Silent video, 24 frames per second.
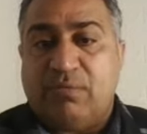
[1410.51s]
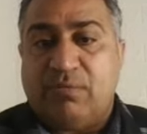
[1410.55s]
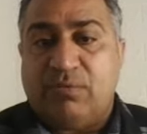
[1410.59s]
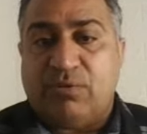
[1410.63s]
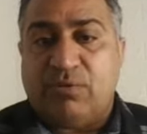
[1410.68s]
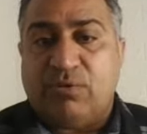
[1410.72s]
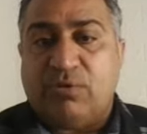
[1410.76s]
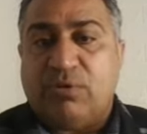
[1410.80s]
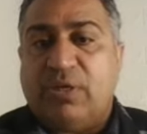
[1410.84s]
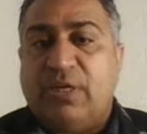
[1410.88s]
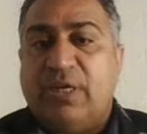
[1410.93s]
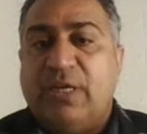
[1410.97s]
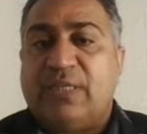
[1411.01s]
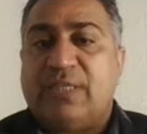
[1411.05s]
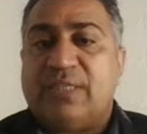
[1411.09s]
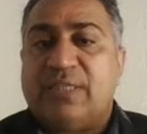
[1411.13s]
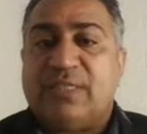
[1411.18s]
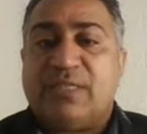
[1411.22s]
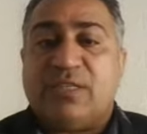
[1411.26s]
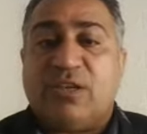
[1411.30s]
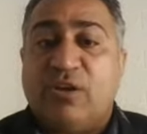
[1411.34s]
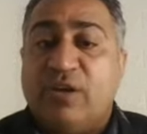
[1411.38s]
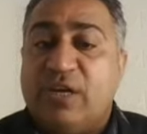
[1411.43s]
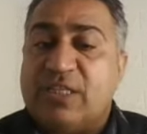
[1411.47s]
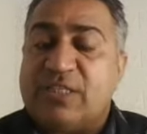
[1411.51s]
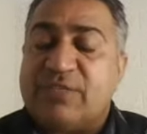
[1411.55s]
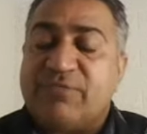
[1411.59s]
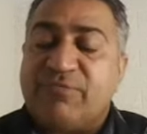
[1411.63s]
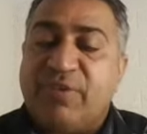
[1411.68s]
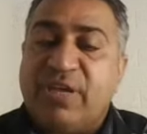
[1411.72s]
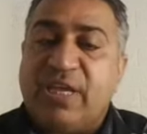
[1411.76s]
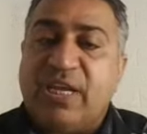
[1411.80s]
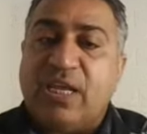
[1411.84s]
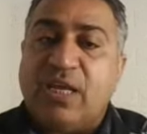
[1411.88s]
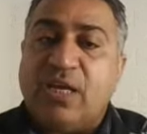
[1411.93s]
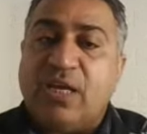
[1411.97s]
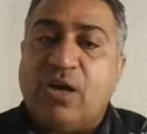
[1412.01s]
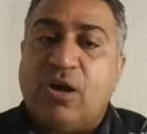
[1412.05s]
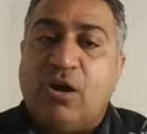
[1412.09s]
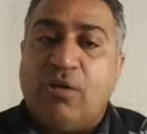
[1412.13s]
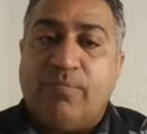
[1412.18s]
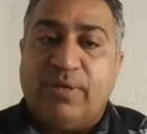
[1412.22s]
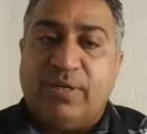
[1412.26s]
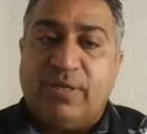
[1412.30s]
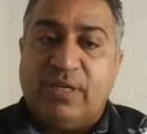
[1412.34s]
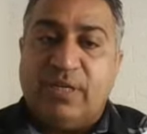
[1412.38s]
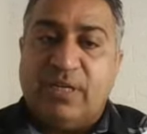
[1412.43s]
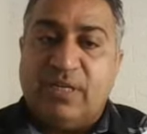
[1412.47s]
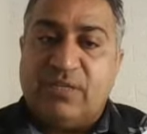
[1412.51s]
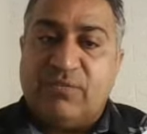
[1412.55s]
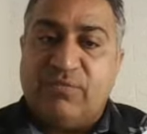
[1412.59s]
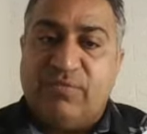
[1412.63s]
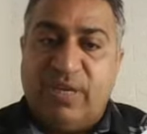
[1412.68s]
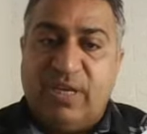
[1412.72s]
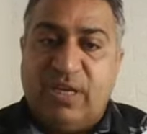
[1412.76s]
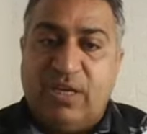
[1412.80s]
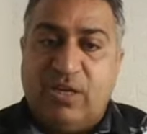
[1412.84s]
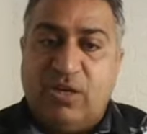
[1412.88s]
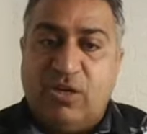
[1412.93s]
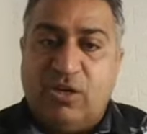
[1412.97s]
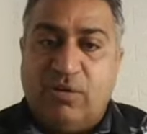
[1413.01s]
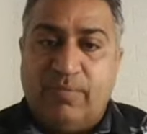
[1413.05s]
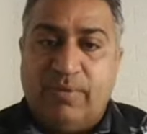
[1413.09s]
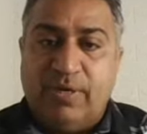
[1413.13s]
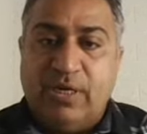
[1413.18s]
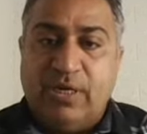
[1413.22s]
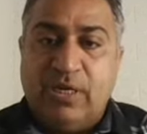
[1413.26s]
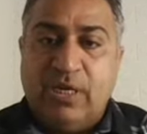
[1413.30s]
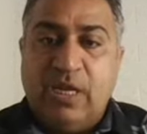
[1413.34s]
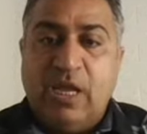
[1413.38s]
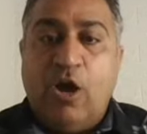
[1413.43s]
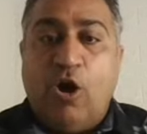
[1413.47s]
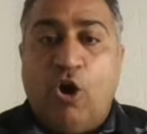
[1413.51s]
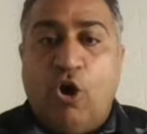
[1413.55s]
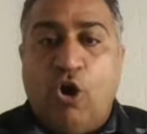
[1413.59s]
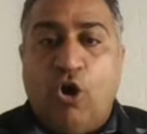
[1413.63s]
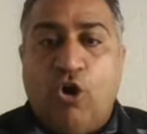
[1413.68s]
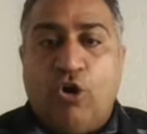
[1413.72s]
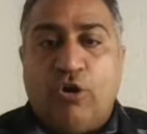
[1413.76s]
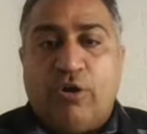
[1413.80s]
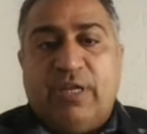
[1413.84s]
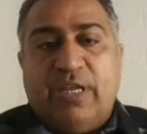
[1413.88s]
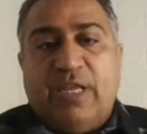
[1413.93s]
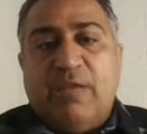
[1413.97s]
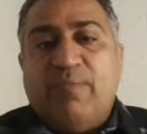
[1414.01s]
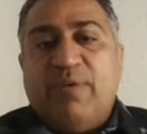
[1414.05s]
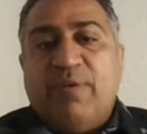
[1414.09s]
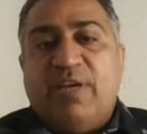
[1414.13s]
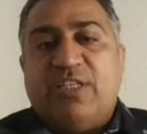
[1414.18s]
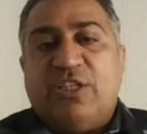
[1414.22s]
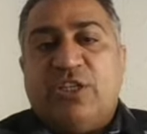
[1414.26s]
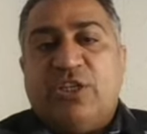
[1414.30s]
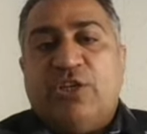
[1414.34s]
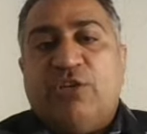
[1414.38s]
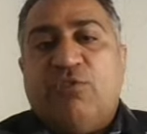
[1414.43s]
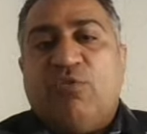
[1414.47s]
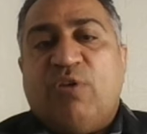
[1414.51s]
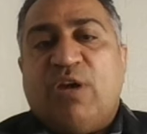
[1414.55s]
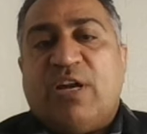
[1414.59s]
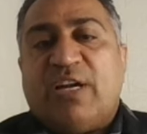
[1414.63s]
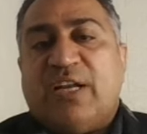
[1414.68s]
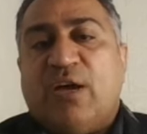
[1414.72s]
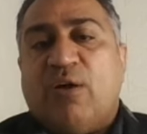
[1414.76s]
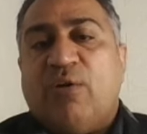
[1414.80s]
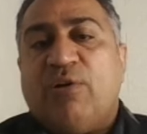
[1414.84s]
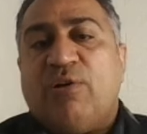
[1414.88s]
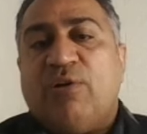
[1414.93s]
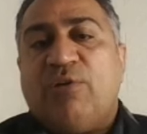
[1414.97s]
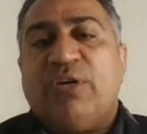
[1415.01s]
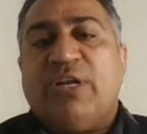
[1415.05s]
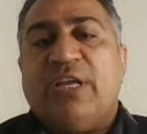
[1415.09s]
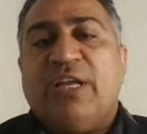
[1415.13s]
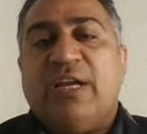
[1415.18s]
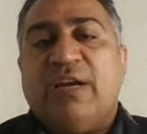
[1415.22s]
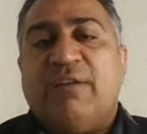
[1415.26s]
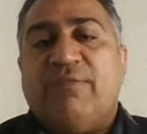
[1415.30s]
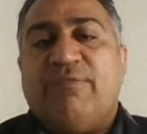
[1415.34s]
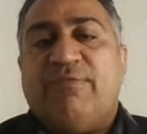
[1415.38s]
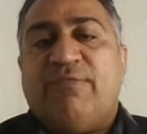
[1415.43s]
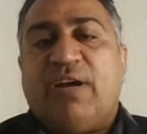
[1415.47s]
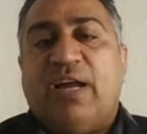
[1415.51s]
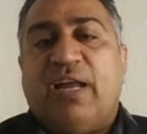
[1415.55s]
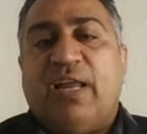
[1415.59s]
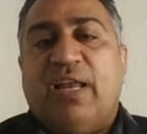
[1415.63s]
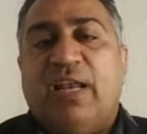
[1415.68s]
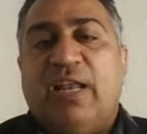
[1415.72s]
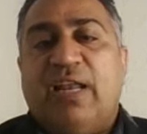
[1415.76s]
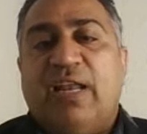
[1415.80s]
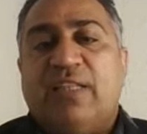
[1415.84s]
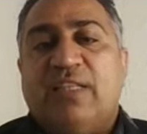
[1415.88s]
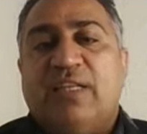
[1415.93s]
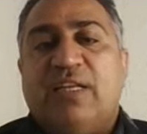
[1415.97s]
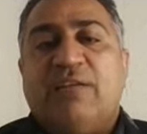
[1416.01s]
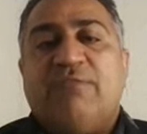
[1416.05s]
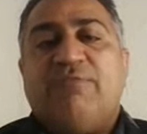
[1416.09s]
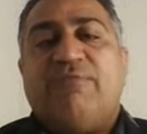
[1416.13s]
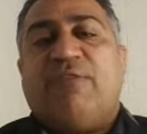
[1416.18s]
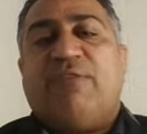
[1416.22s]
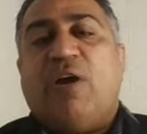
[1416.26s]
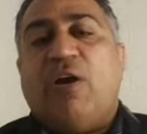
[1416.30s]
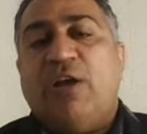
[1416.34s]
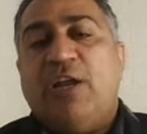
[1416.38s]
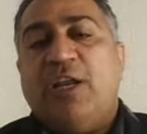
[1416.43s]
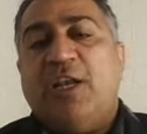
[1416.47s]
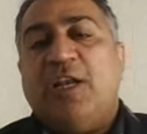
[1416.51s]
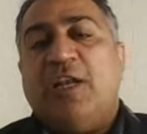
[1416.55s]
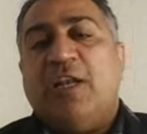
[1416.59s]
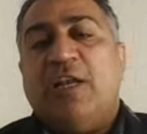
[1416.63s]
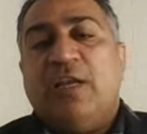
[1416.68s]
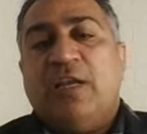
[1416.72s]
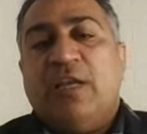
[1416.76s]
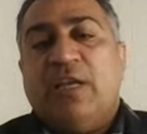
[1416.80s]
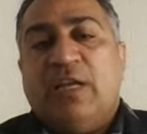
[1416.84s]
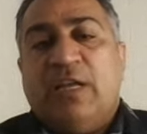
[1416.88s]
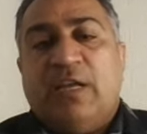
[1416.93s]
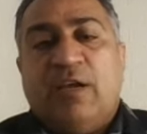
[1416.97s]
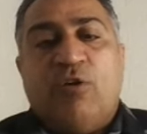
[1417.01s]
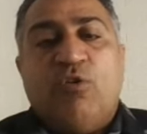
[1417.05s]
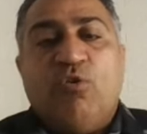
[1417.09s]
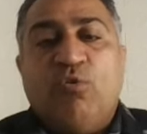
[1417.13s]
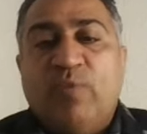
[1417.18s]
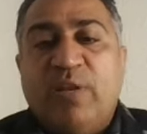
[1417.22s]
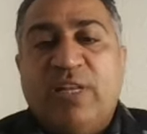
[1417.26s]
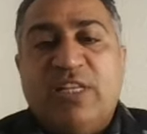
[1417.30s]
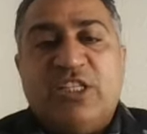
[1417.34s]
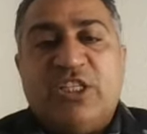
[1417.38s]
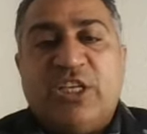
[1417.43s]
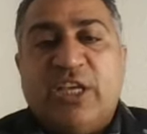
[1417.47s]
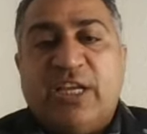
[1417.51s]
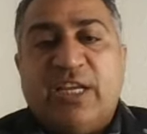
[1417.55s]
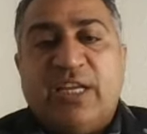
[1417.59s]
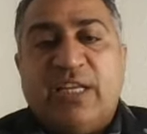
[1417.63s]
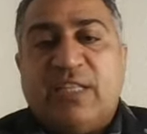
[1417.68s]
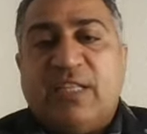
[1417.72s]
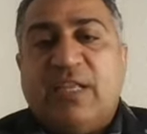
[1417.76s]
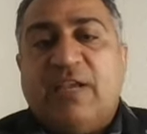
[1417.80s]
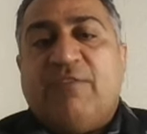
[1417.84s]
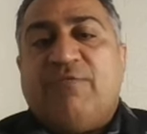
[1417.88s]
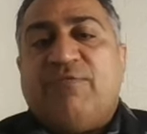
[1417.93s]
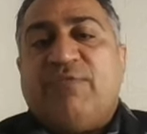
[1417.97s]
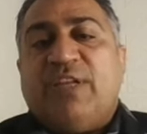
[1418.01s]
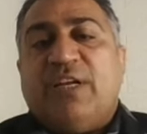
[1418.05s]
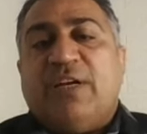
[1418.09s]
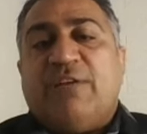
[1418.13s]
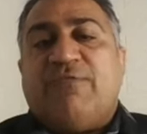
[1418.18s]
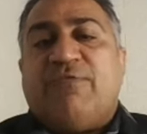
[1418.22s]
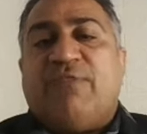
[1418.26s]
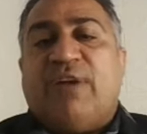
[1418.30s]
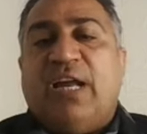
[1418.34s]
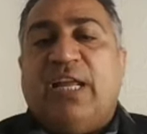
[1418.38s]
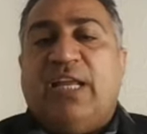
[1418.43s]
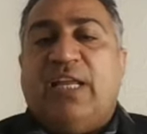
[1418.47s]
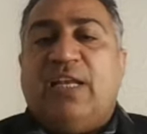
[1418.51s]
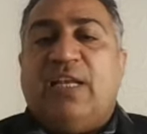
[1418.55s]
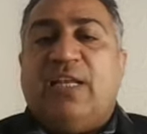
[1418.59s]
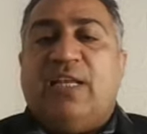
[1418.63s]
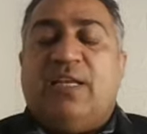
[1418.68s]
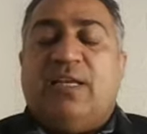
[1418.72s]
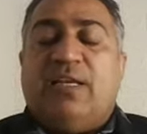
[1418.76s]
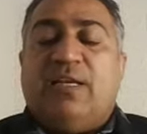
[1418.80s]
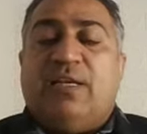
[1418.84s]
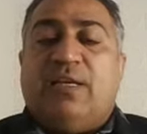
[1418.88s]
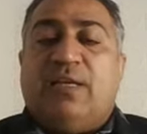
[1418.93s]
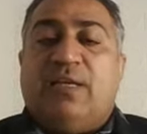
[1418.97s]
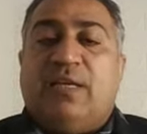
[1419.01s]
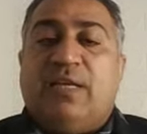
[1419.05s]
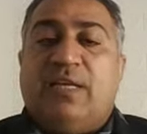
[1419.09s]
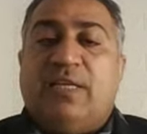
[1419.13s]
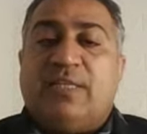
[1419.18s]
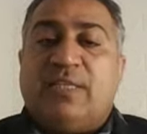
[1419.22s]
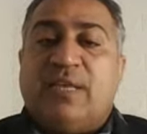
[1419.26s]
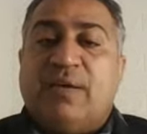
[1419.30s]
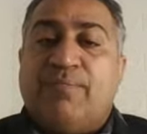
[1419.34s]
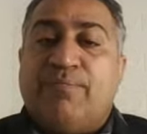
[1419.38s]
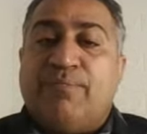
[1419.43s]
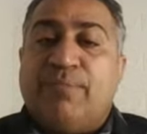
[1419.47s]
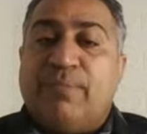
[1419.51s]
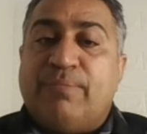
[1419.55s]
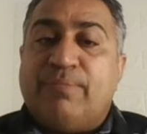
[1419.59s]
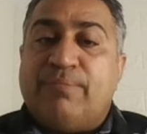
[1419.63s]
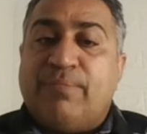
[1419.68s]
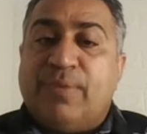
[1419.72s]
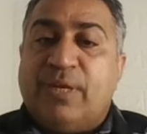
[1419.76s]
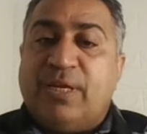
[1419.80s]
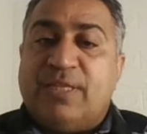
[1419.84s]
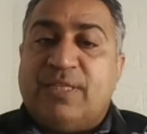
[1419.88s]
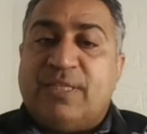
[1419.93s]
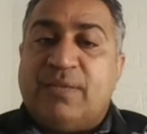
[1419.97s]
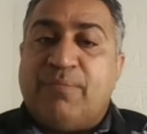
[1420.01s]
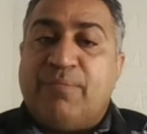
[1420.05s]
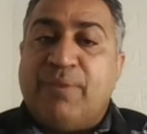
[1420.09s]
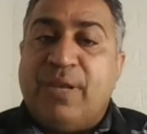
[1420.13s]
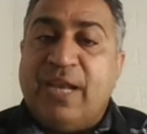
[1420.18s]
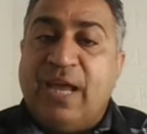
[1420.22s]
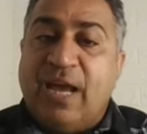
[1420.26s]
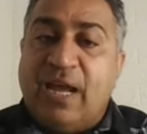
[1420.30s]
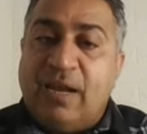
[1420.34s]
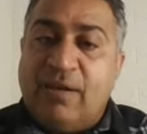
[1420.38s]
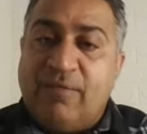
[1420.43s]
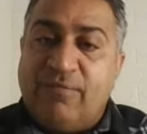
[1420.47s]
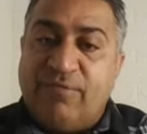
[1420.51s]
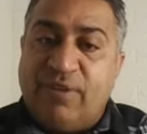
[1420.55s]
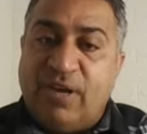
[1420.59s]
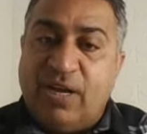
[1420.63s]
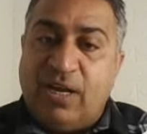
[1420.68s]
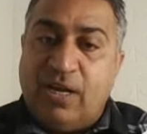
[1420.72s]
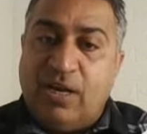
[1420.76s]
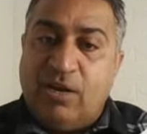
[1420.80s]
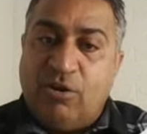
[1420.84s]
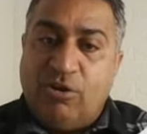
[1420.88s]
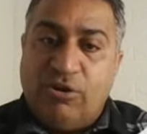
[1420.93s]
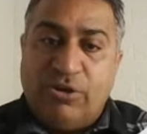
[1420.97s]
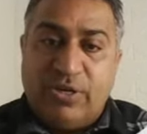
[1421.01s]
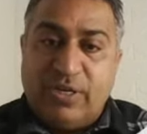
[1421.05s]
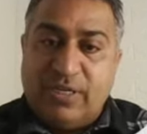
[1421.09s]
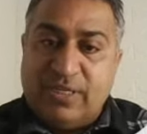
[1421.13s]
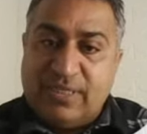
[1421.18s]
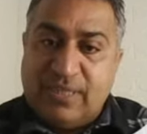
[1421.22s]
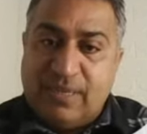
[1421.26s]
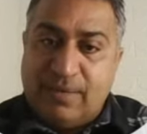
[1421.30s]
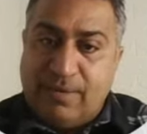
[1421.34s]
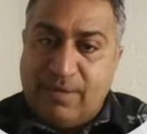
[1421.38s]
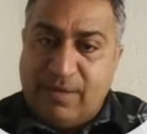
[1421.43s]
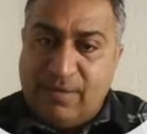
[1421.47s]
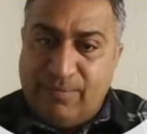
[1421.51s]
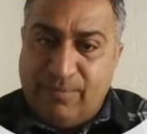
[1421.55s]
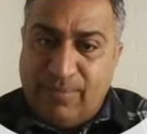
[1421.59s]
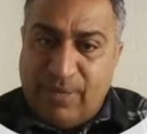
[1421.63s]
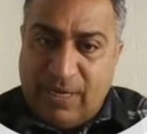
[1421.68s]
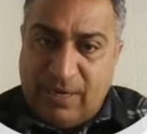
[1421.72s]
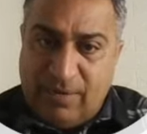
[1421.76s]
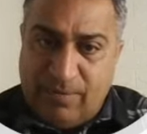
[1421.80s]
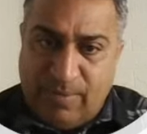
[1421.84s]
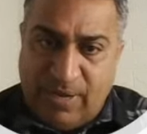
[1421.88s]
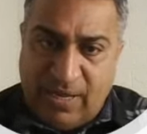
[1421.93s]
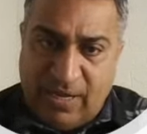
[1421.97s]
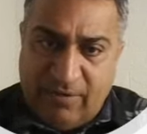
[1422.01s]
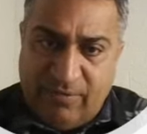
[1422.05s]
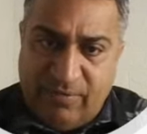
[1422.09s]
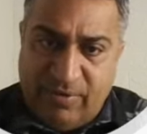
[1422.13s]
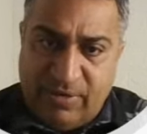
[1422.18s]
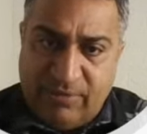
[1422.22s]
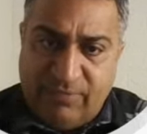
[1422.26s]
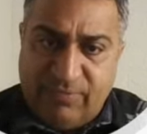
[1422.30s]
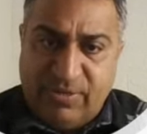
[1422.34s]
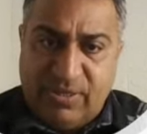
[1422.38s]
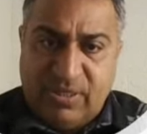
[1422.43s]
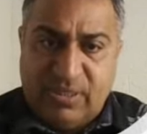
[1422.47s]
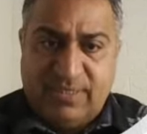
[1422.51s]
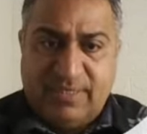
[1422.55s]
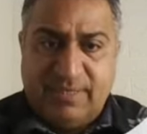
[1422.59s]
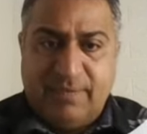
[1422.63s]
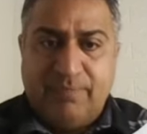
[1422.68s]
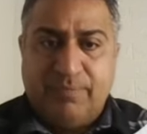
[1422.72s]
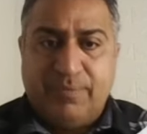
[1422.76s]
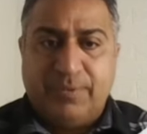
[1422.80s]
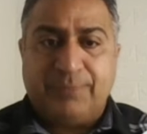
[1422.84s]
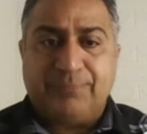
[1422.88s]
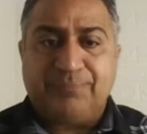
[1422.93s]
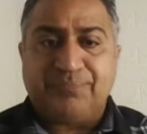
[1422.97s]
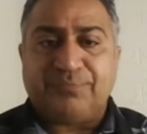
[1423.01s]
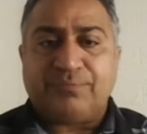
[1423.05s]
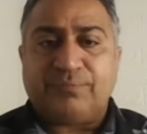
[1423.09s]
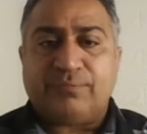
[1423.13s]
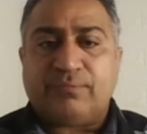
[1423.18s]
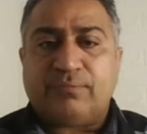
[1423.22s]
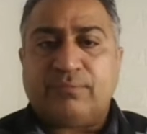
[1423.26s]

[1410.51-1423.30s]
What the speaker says: So it's very common. It's very common. Or imagine you are downloading a file, and that file, who will check if that file is a benign file or is a malware, for example.